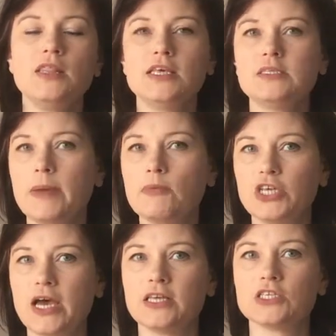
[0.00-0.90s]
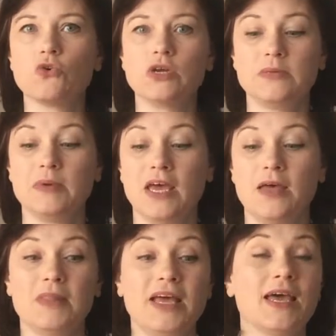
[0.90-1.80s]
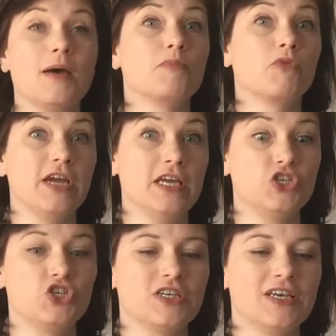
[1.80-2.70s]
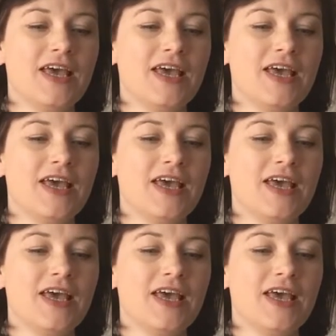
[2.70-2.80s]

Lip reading: This paper towel is going to become like a bridge.